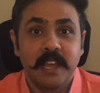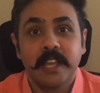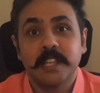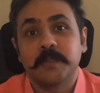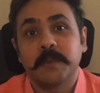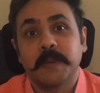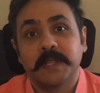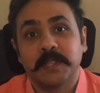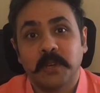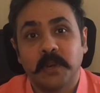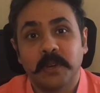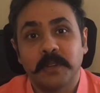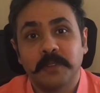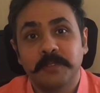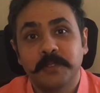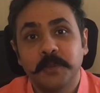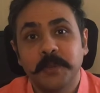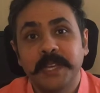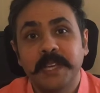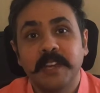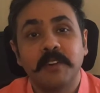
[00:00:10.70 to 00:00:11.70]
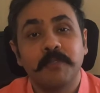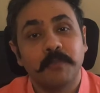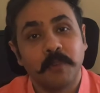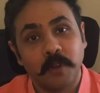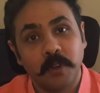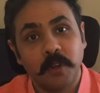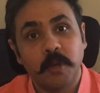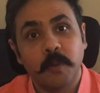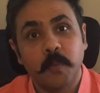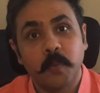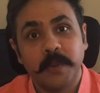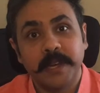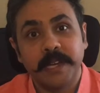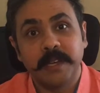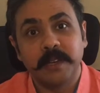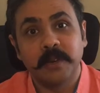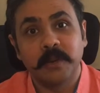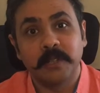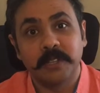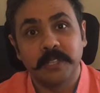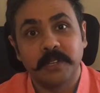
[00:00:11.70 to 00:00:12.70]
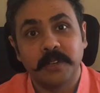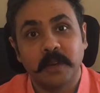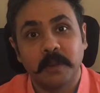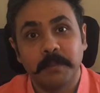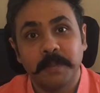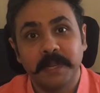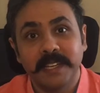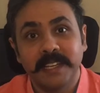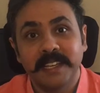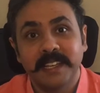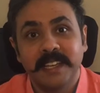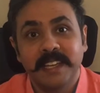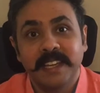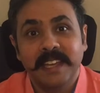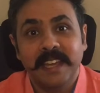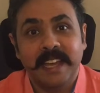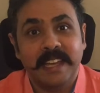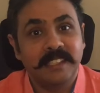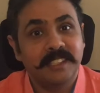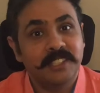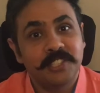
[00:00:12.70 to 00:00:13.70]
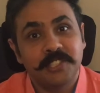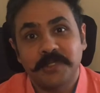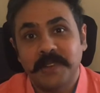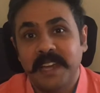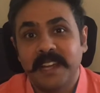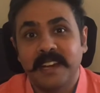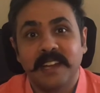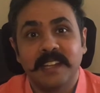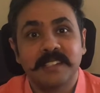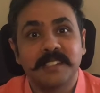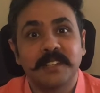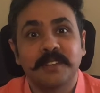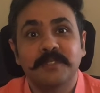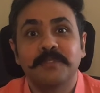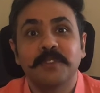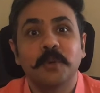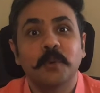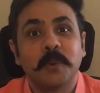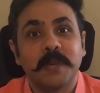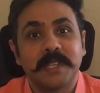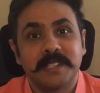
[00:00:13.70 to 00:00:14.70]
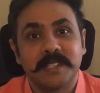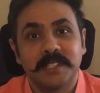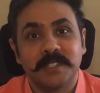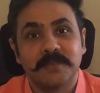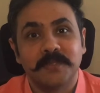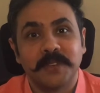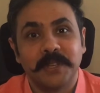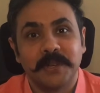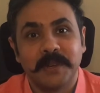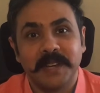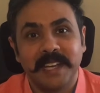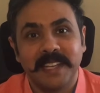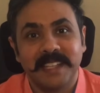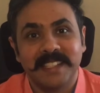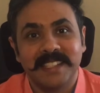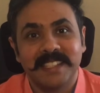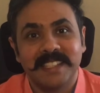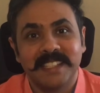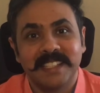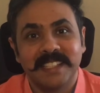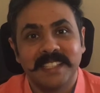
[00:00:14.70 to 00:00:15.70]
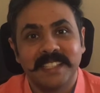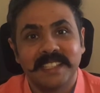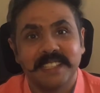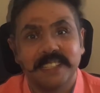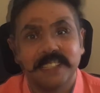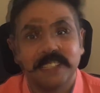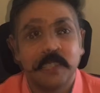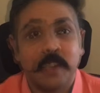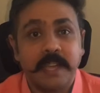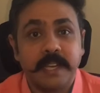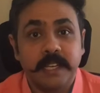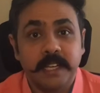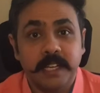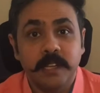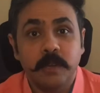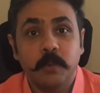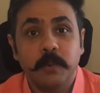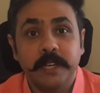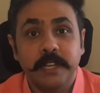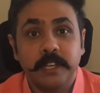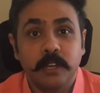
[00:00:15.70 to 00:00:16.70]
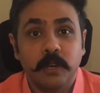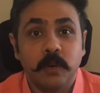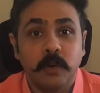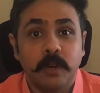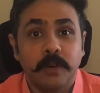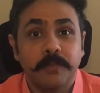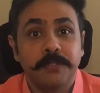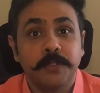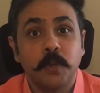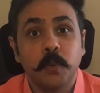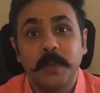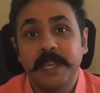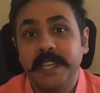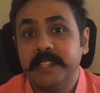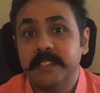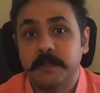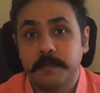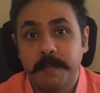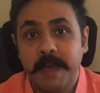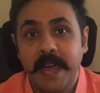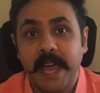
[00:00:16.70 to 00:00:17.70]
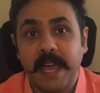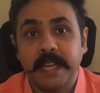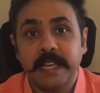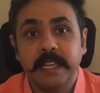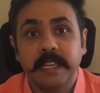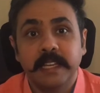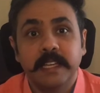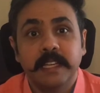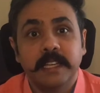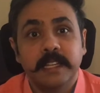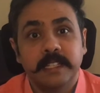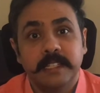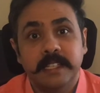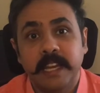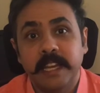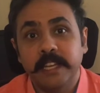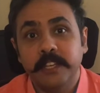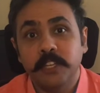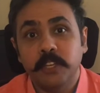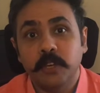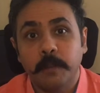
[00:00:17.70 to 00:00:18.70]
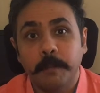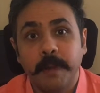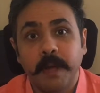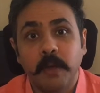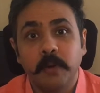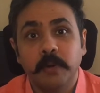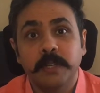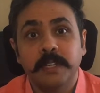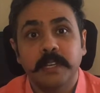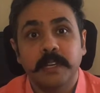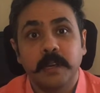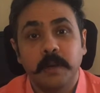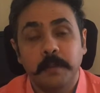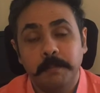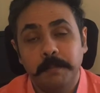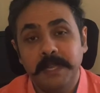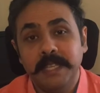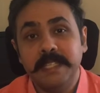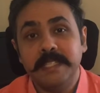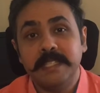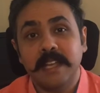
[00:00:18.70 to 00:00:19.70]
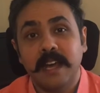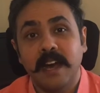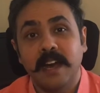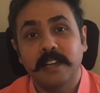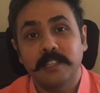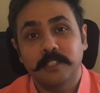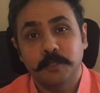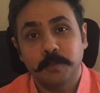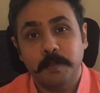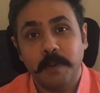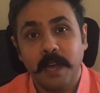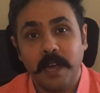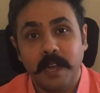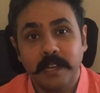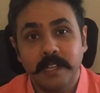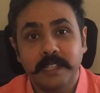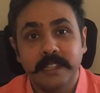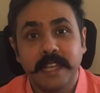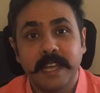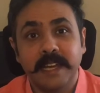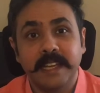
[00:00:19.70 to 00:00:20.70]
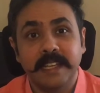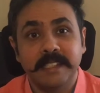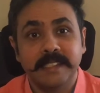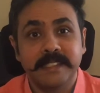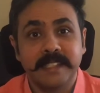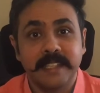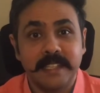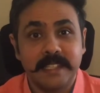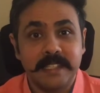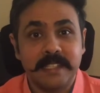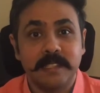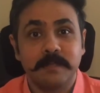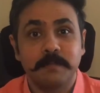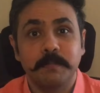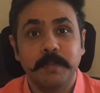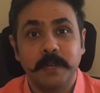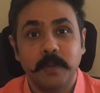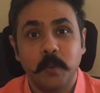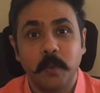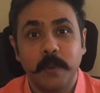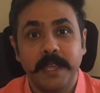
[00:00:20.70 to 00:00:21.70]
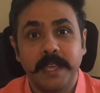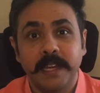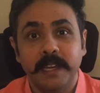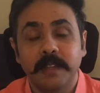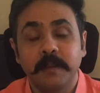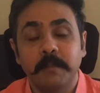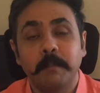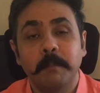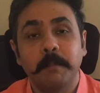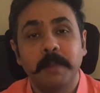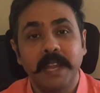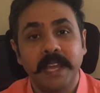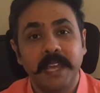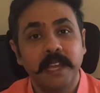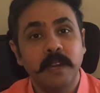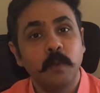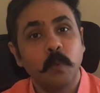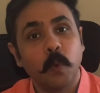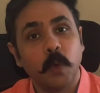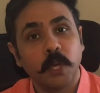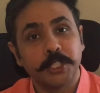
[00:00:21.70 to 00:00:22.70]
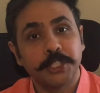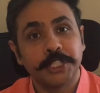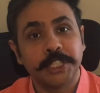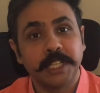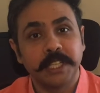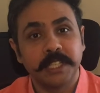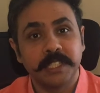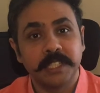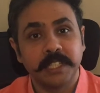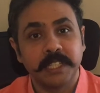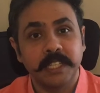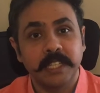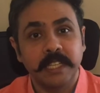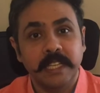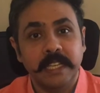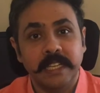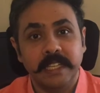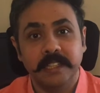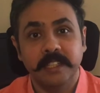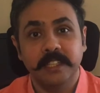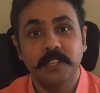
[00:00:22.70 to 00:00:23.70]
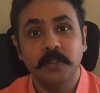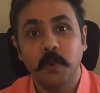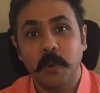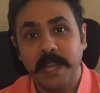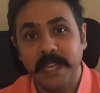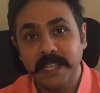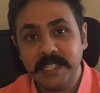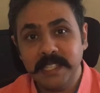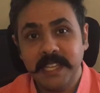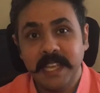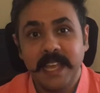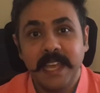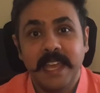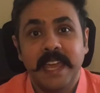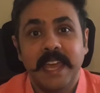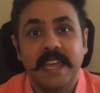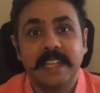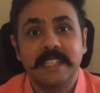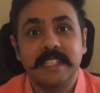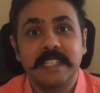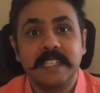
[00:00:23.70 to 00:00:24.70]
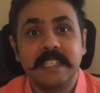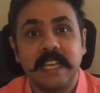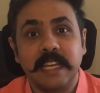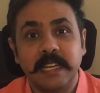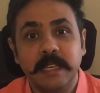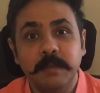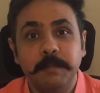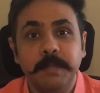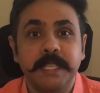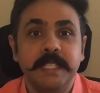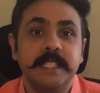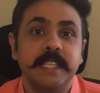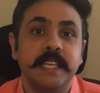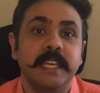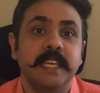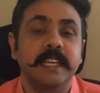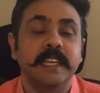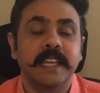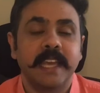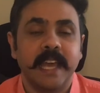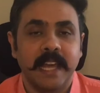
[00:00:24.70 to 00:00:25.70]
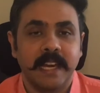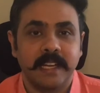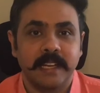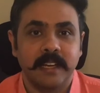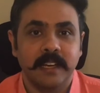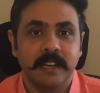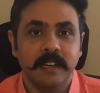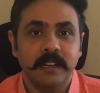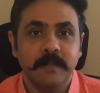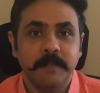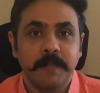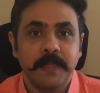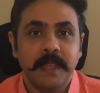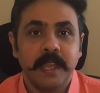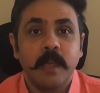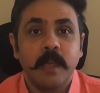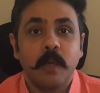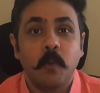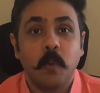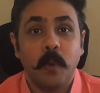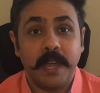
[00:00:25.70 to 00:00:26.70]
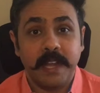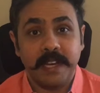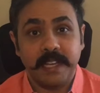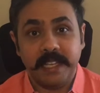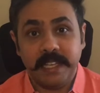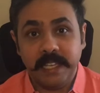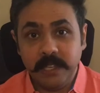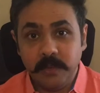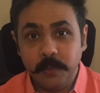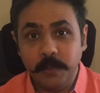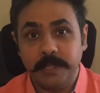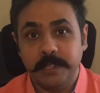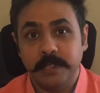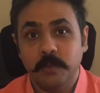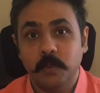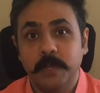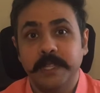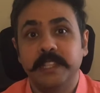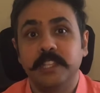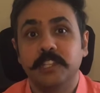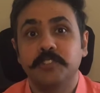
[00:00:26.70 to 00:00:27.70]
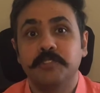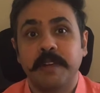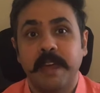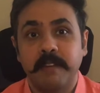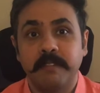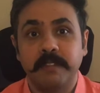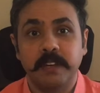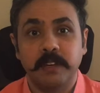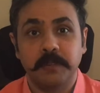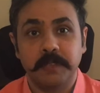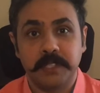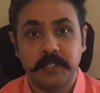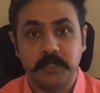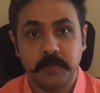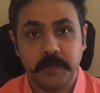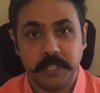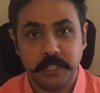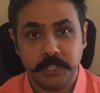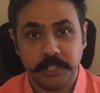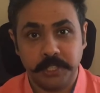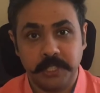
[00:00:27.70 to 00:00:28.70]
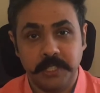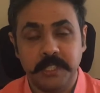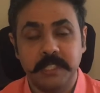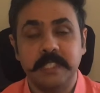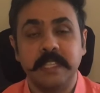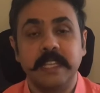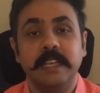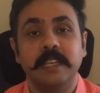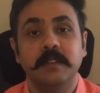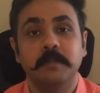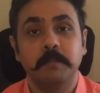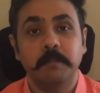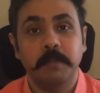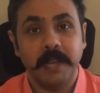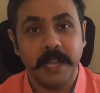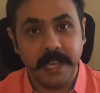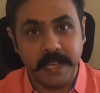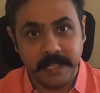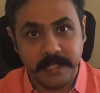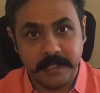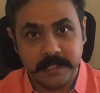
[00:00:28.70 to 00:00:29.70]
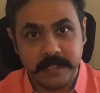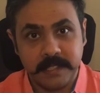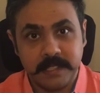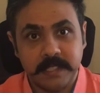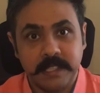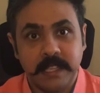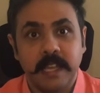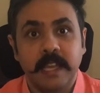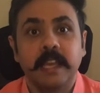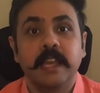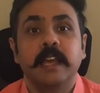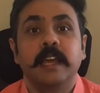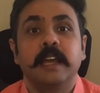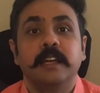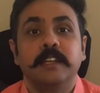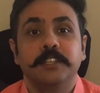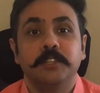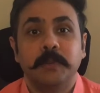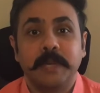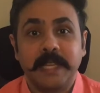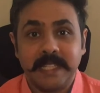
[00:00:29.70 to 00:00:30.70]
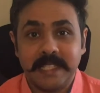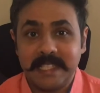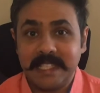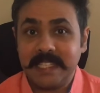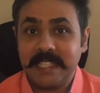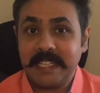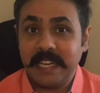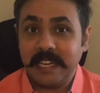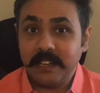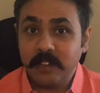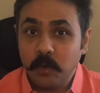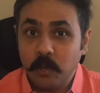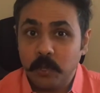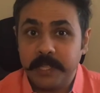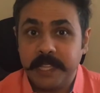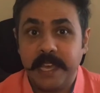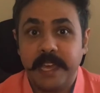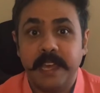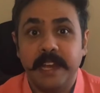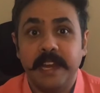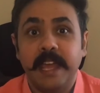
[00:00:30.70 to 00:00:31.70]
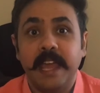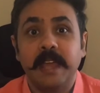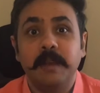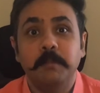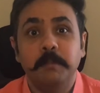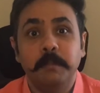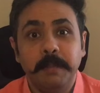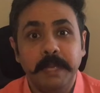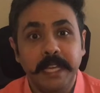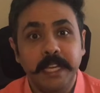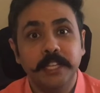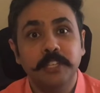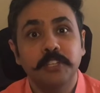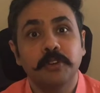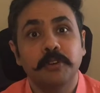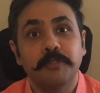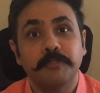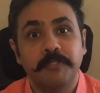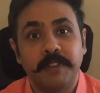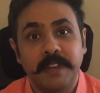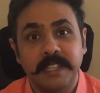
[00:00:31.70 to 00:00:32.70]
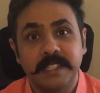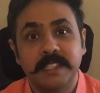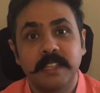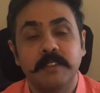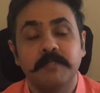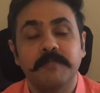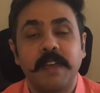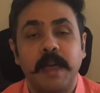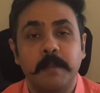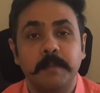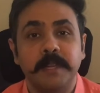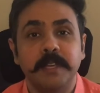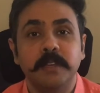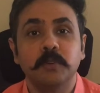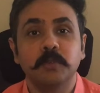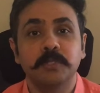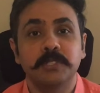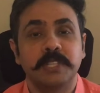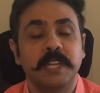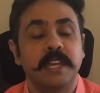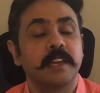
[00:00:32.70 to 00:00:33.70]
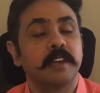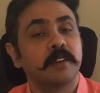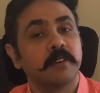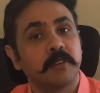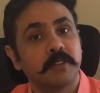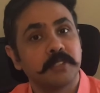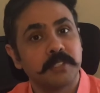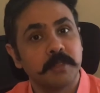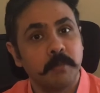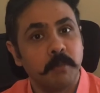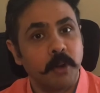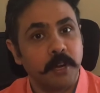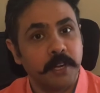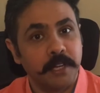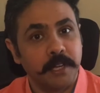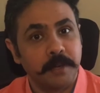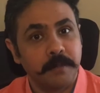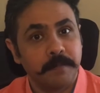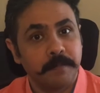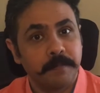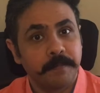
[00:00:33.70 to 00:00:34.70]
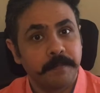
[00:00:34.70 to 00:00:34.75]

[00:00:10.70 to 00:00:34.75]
So I thought of doing a follow-up video on the topic and just try and answer a few questions for you guys. So I did a video a few weeks back telling you about a Peace Arch Park that exists between Blaine, Washington in the US and Surrey, BC in Canada, where even with the travel restrictions in place, you can still go there and meet your friends and family who stay across the border.